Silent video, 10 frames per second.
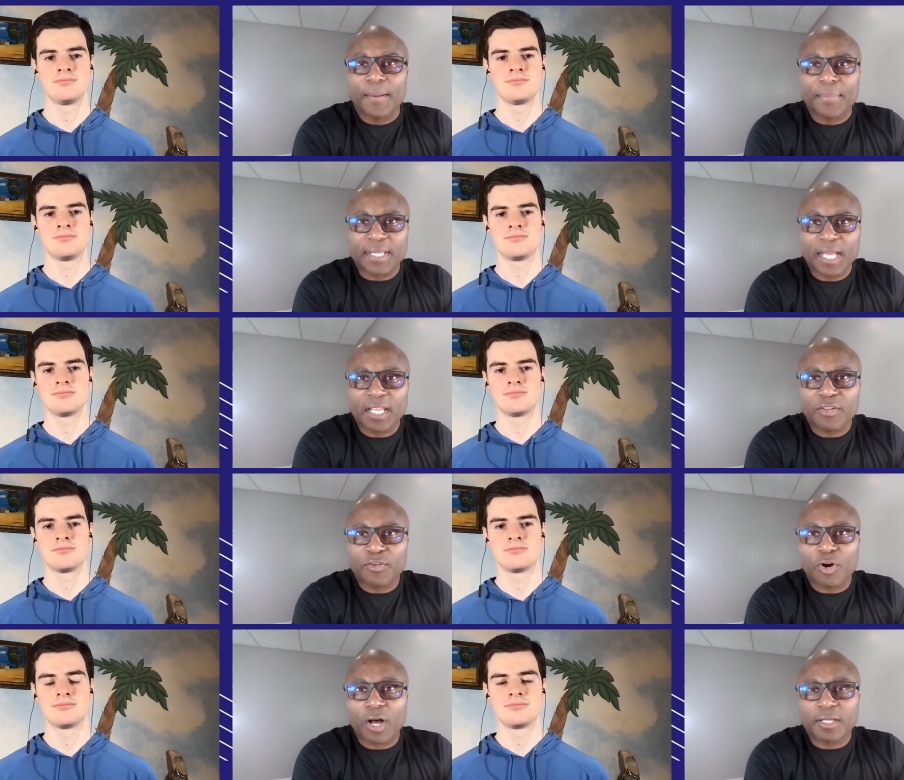Speaker 1: But then
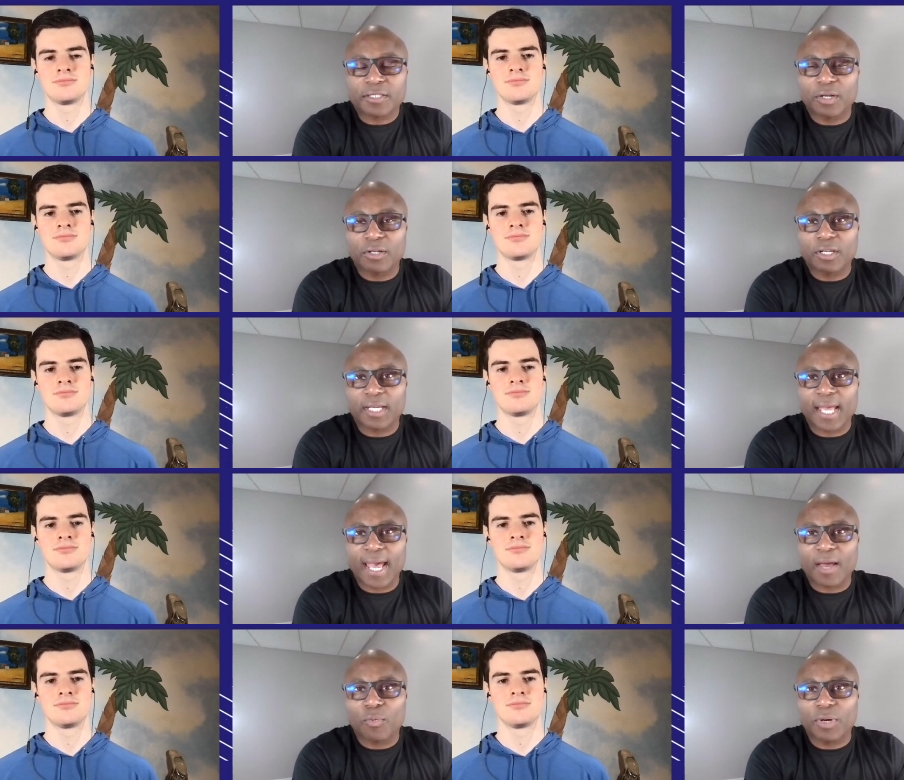you also look
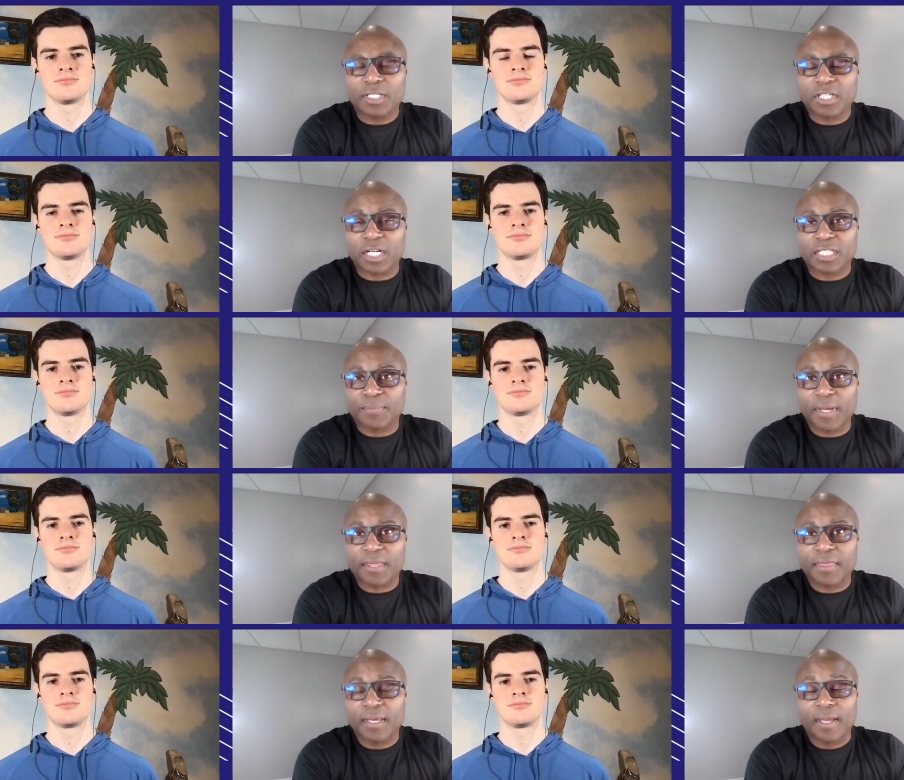at what Chuck Smith